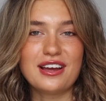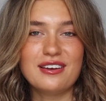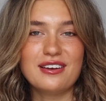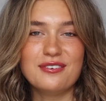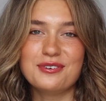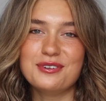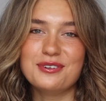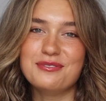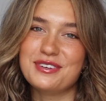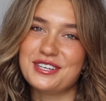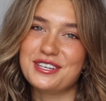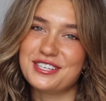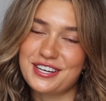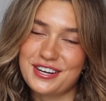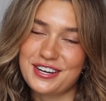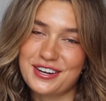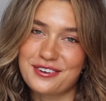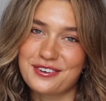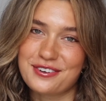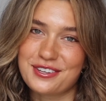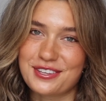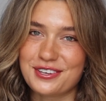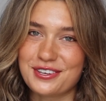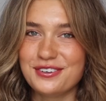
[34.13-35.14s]
I will be
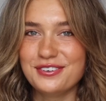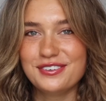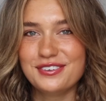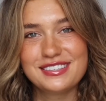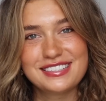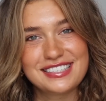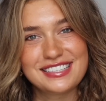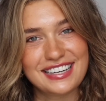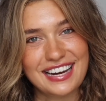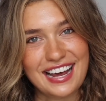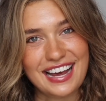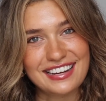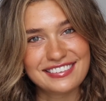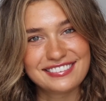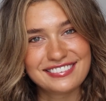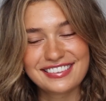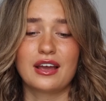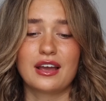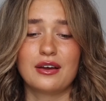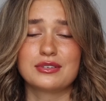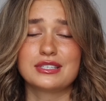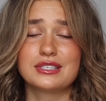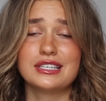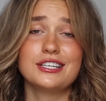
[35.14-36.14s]
sharing with you today.
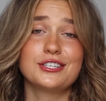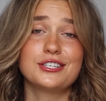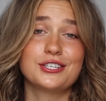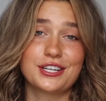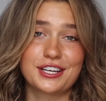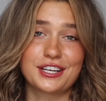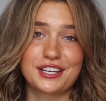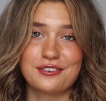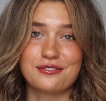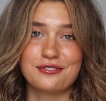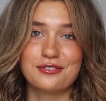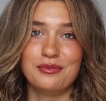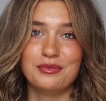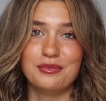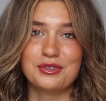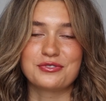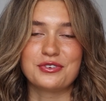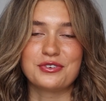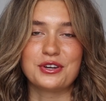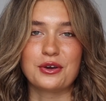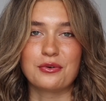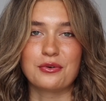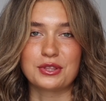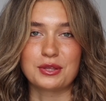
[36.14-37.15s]
I was initially going to film this
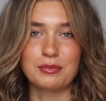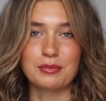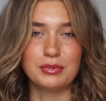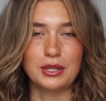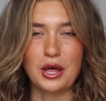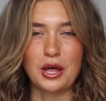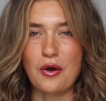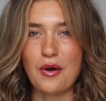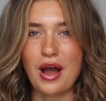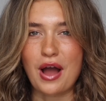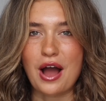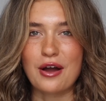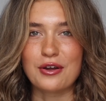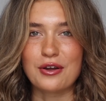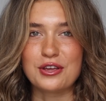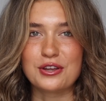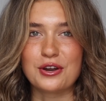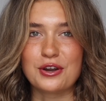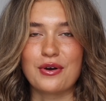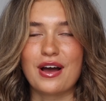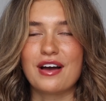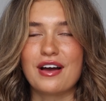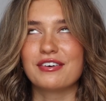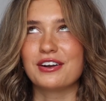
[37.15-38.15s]
video with a blowout,
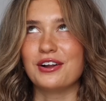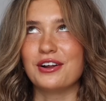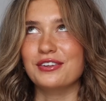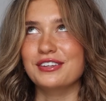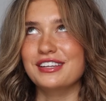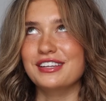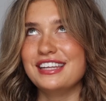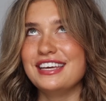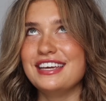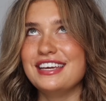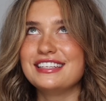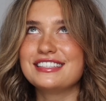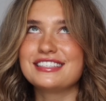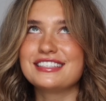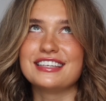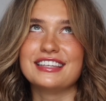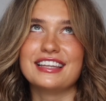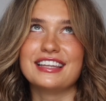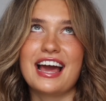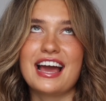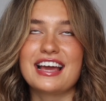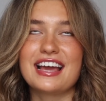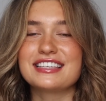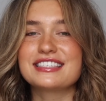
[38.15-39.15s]
have it all neat and
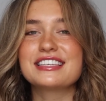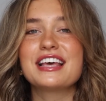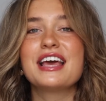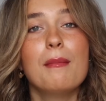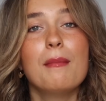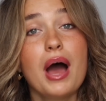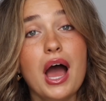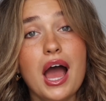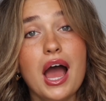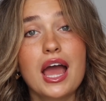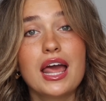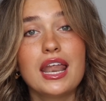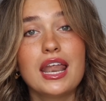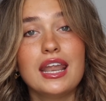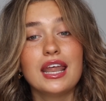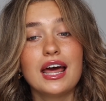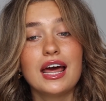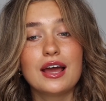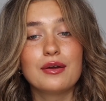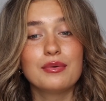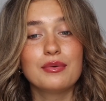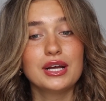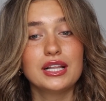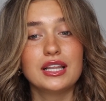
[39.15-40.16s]
nice, but
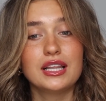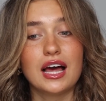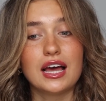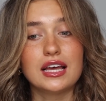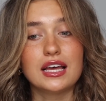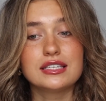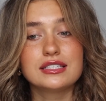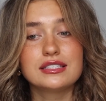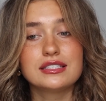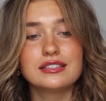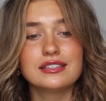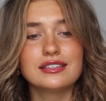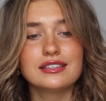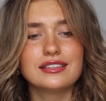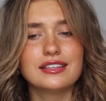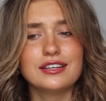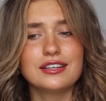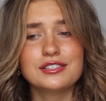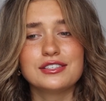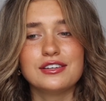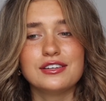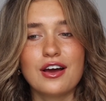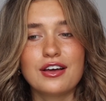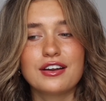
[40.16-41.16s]
I realized
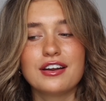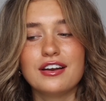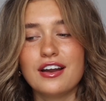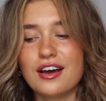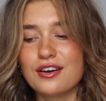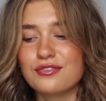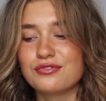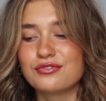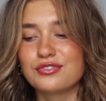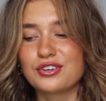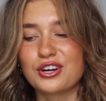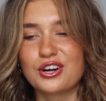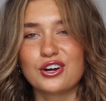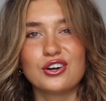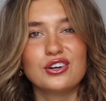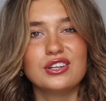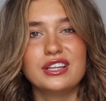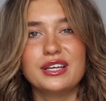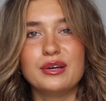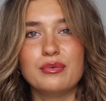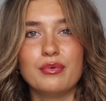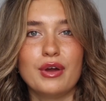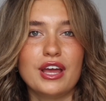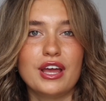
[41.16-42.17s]
there's not enough
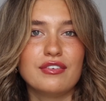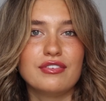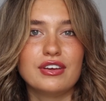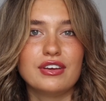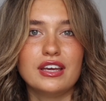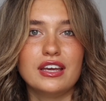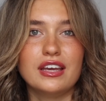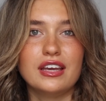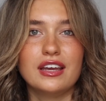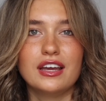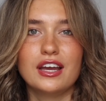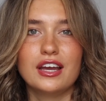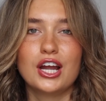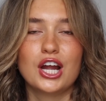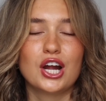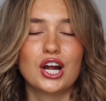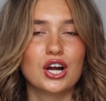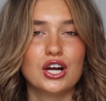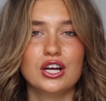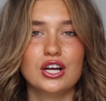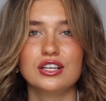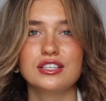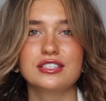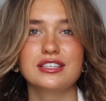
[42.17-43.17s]
curly, wavy
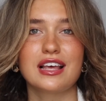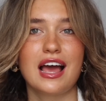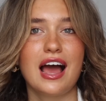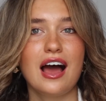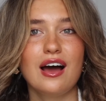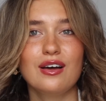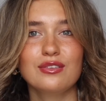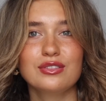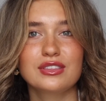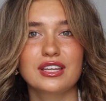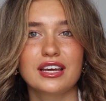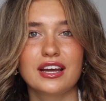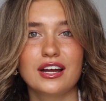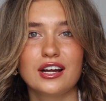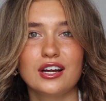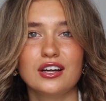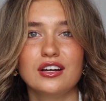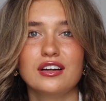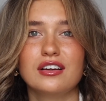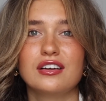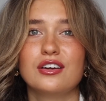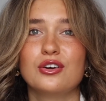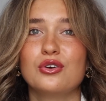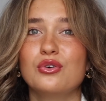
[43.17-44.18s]
girls out
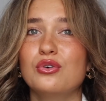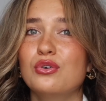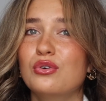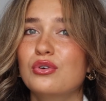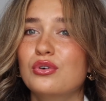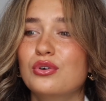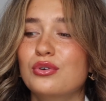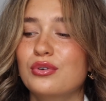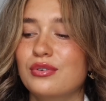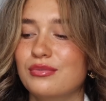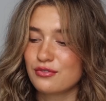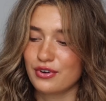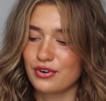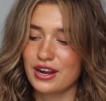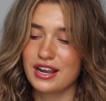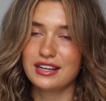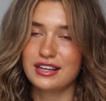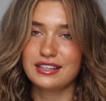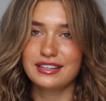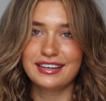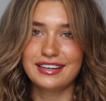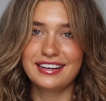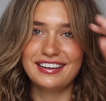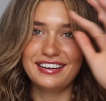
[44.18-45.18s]
there who,
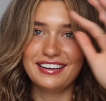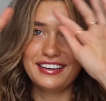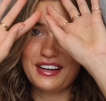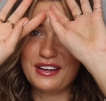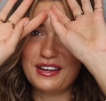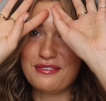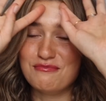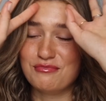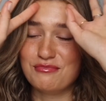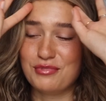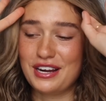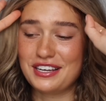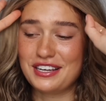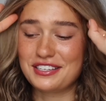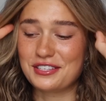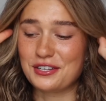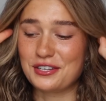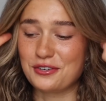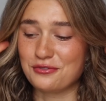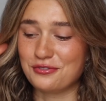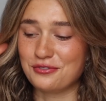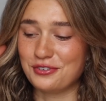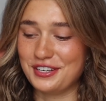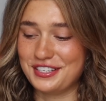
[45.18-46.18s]
frankly, embrace
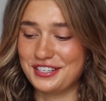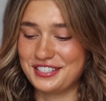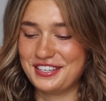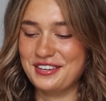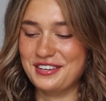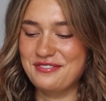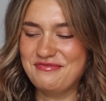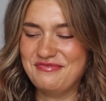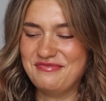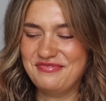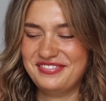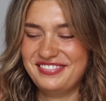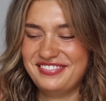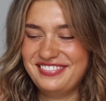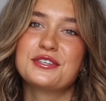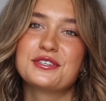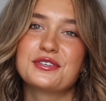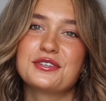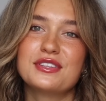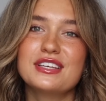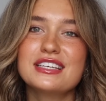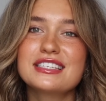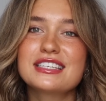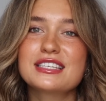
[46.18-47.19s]
their frizz.
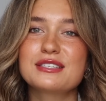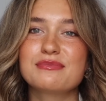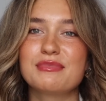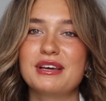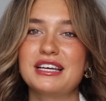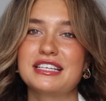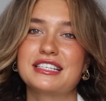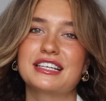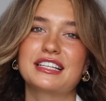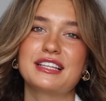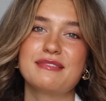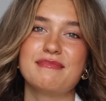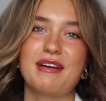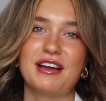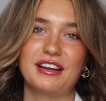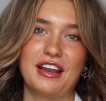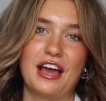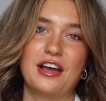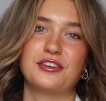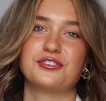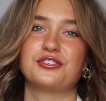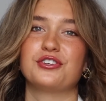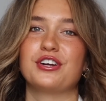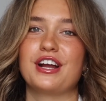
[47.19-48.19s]
So this is basically my
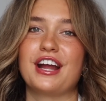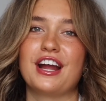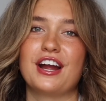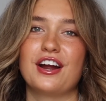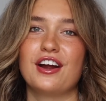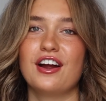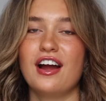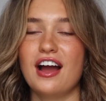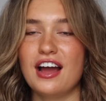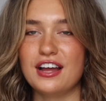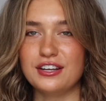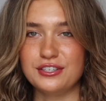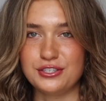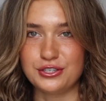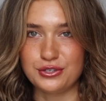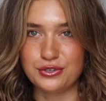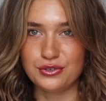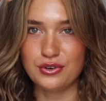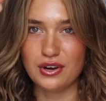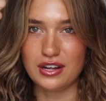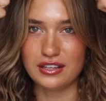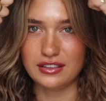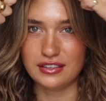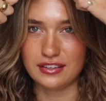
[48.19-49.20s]
natural hair. I
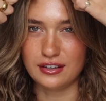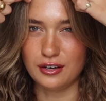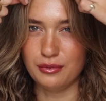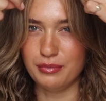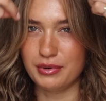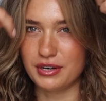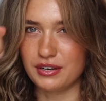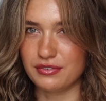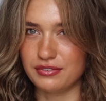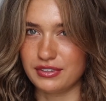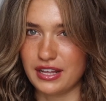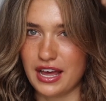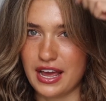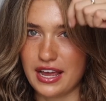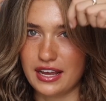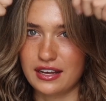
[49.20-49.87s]
do a little bit of